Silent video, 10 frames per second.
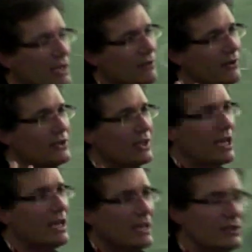but it's going to give
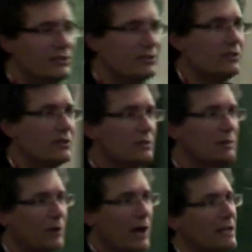us the keys
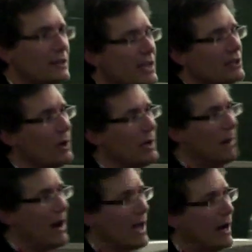to breaking the n
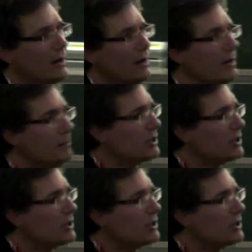squared barrier